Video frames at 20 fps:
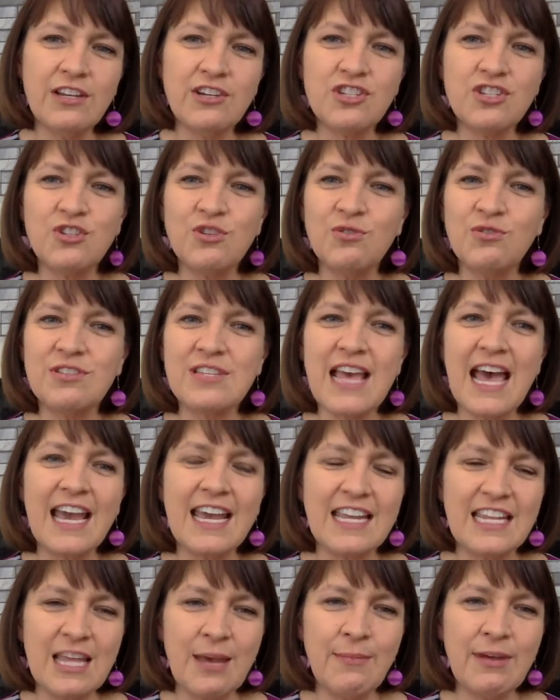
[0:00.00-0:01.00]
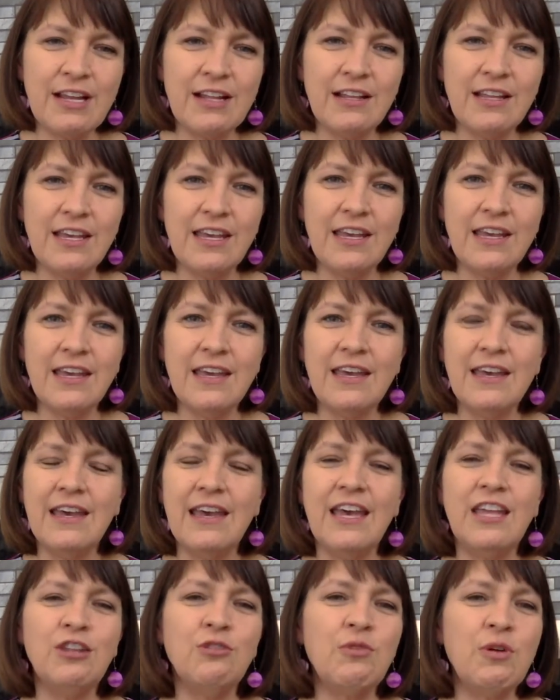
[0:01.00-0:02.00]
your students academically
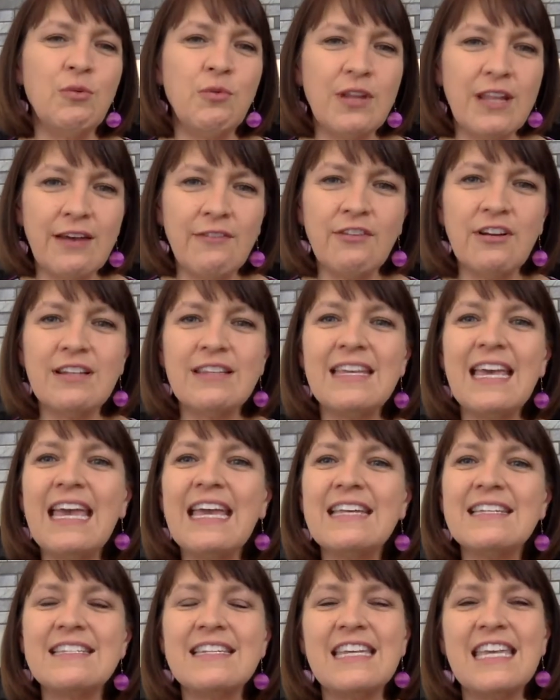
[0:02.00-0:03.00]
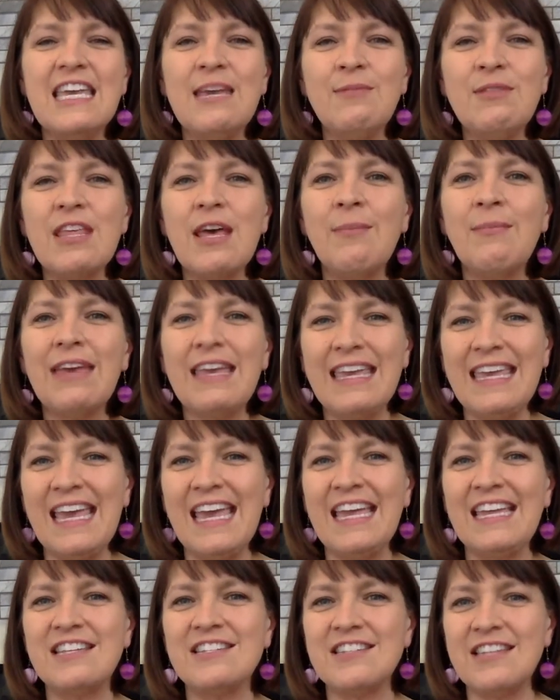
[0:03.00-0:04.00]
and doing whatever it takes to keep them
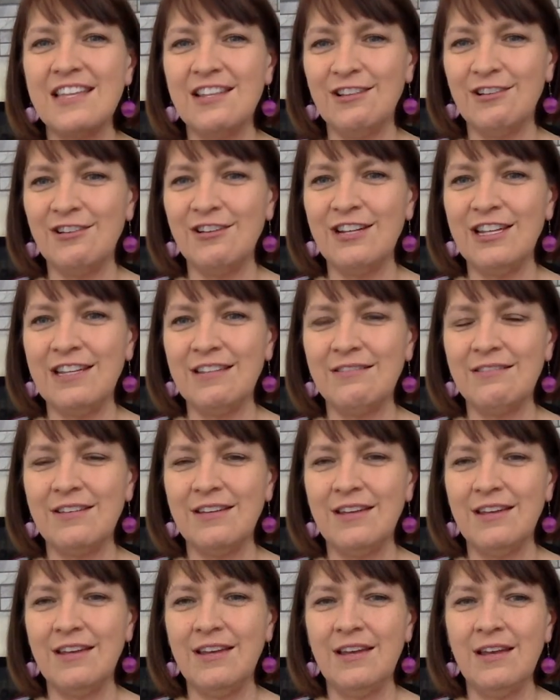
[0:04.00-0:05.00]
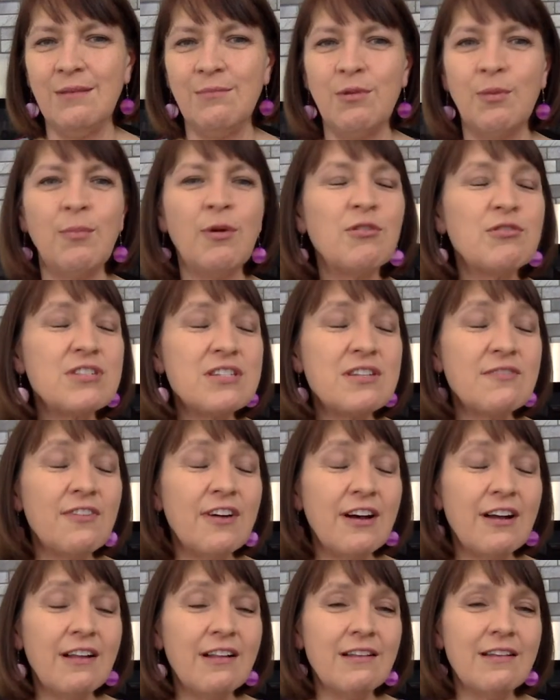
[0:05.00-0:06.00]
engaged and learning. But most of
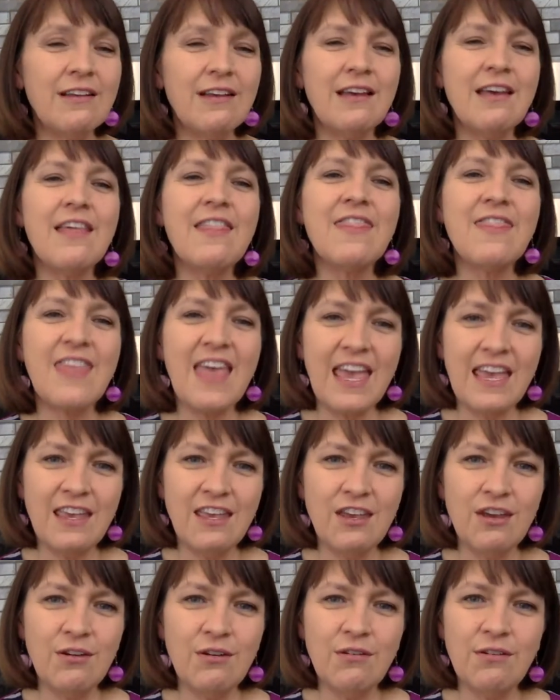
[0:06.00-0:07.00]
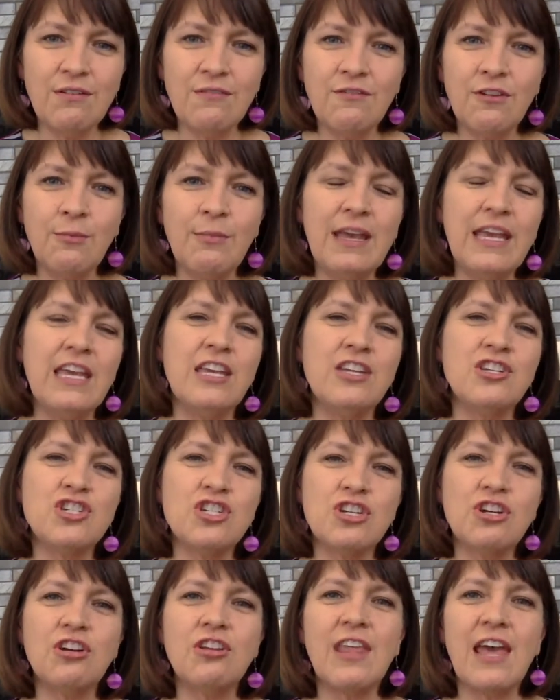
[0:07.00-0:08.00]
all, thank you for making
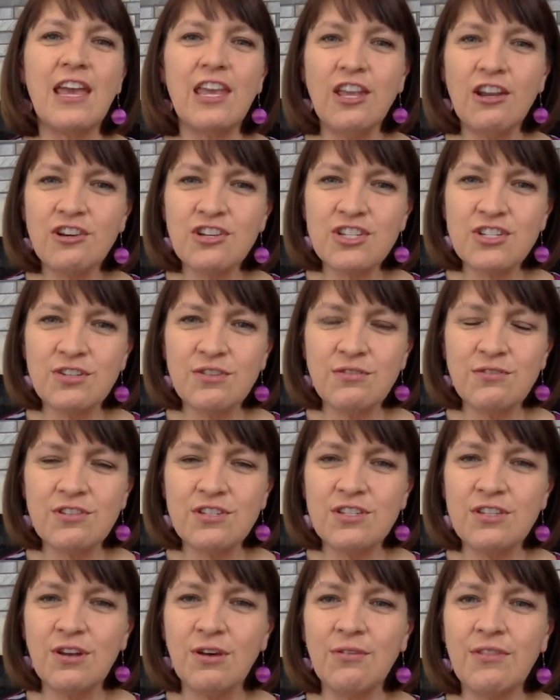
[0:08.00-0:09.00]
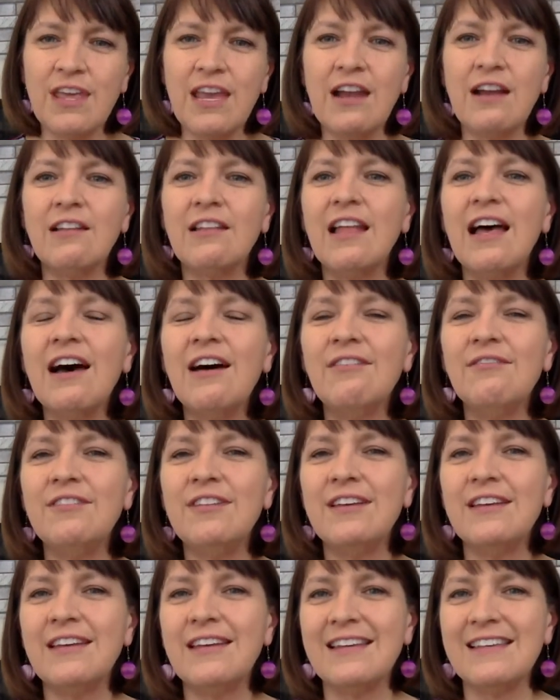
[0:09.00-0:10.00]
sure that your students know they are loved,
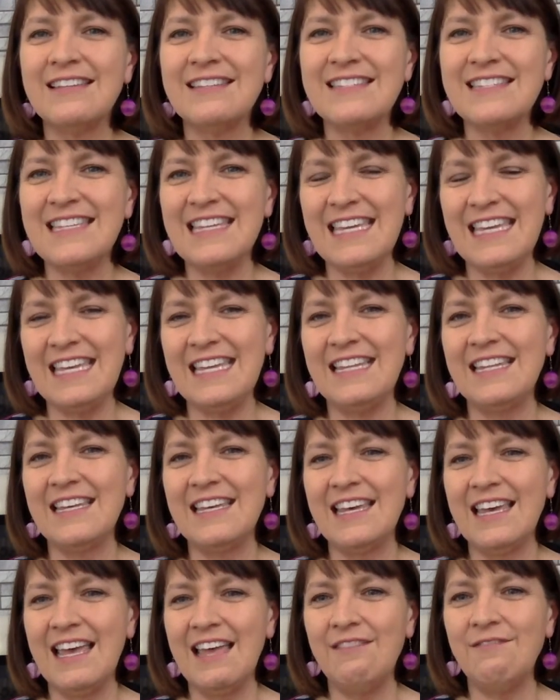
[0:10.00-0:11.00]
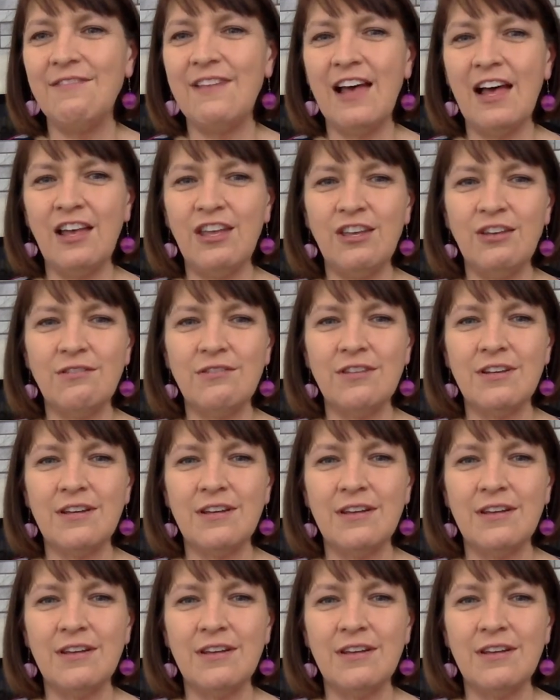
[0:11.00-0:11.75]
seen, and valued.